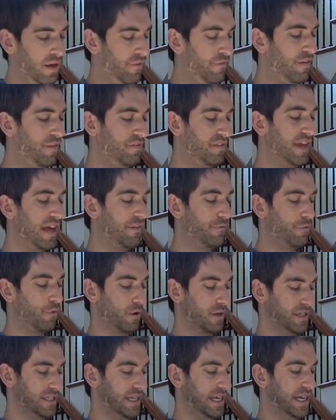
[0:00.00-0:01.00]

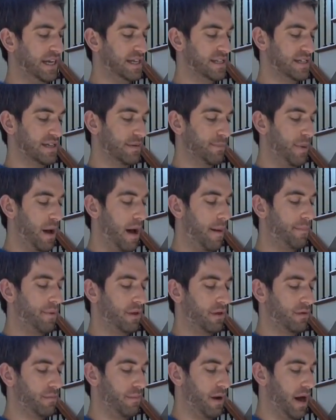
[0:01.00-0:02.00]
5814 is a
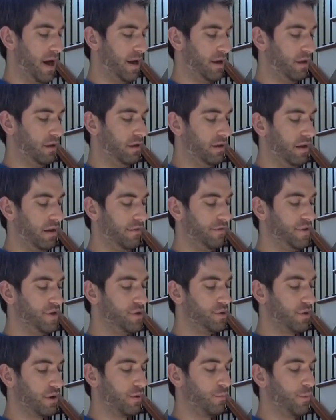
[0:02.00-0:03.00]
popular model of the
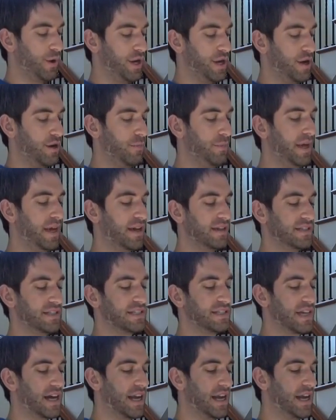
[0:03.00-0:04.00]
door and window because
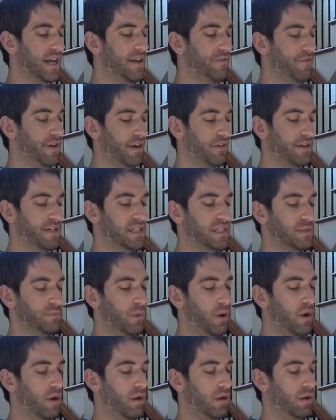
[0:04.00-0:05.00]
it's got a very
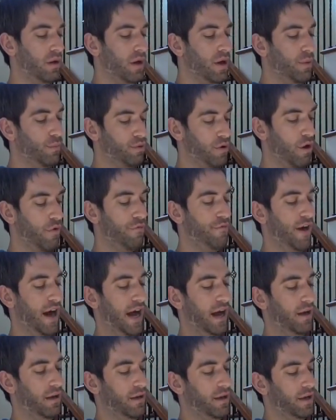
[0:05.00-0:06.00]
small
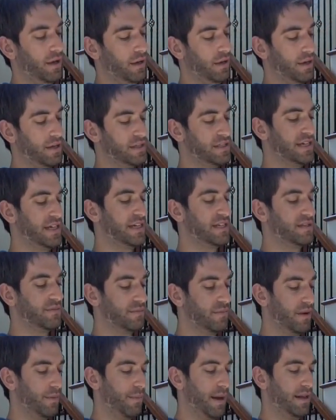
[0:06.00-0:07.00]
profile. You can see it's
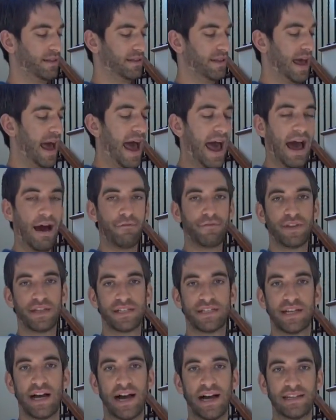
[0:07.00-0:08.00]
about half the
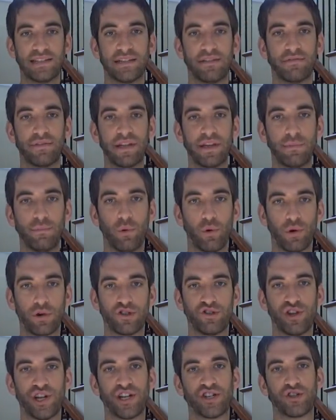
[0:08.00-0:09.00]
size of the more
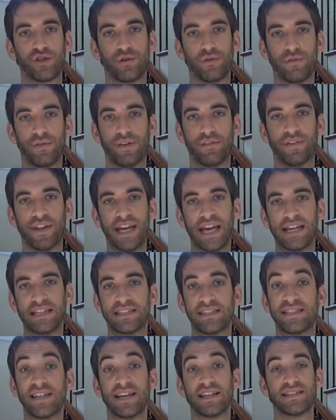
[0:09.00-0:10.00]
traditional
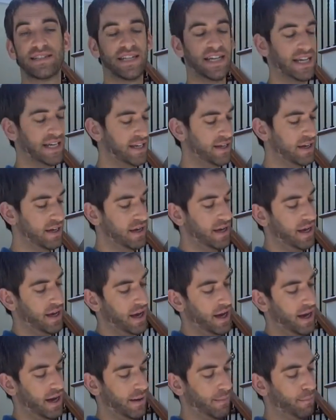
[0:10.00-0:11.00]
5816,
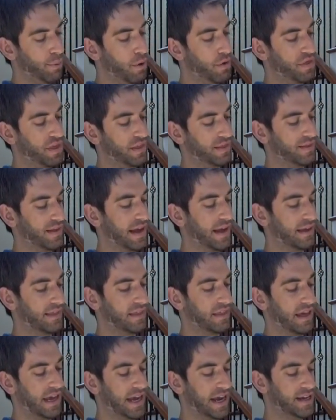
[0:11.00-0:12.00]
uh, both in
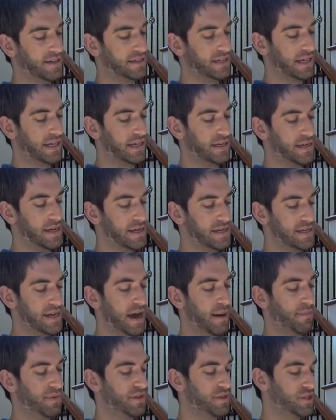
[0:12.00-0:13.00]
length and in
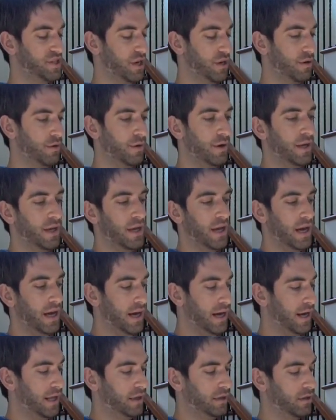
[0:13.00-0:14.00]
depth. So
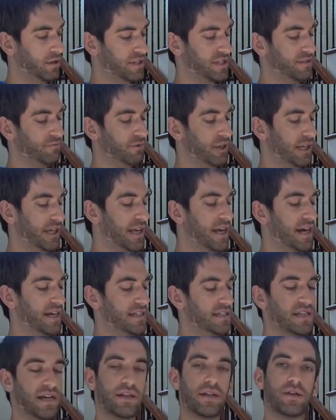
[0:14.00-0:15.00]
uh, looks really
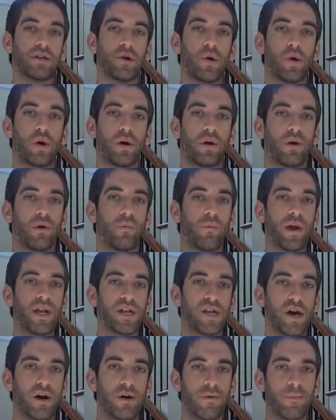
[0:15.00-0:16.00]
nice on the door or
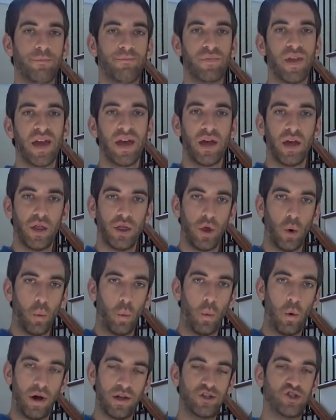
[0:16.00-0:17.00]
window. The
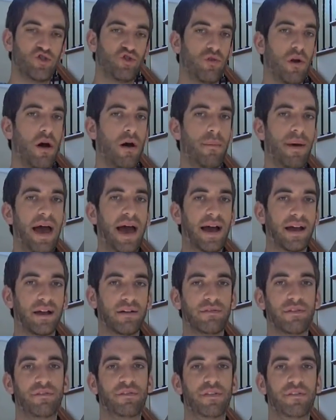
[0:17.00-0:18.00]
one drawback
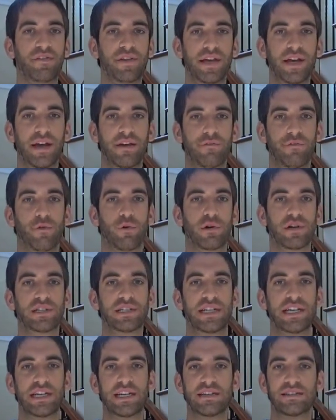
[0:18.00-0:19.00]
of the
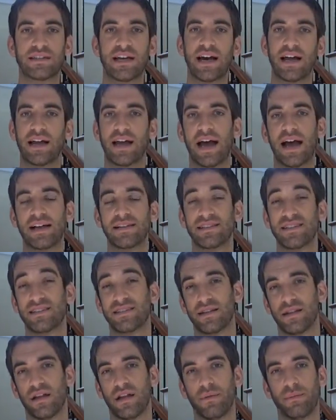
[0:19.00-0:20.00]
5814 is that as
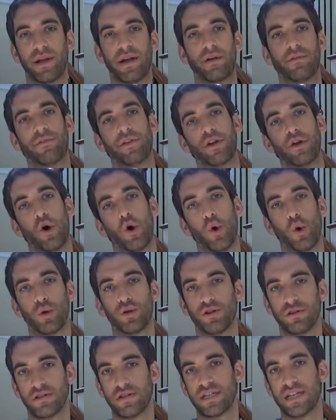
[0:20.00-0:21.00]
it's a little bit of an
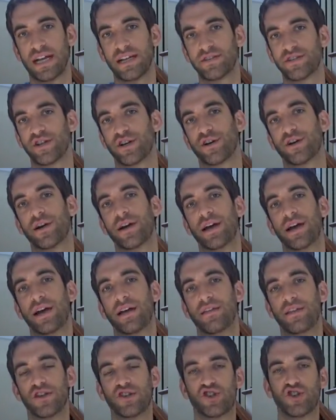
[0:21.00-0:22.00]
older sensor,
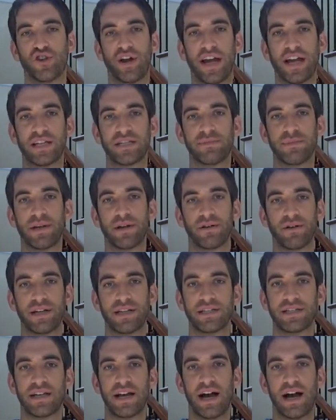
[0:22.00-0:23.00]
the transmitter
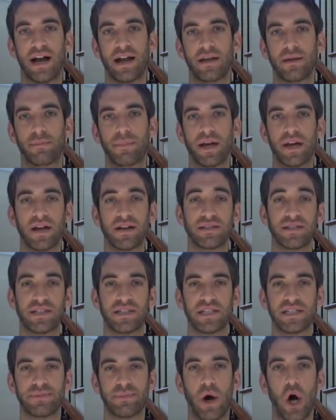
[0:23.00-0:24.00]
inside, because
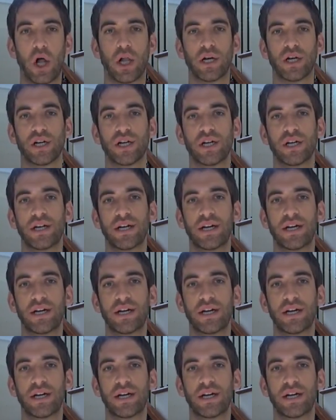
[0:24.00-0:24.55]
it's smaller,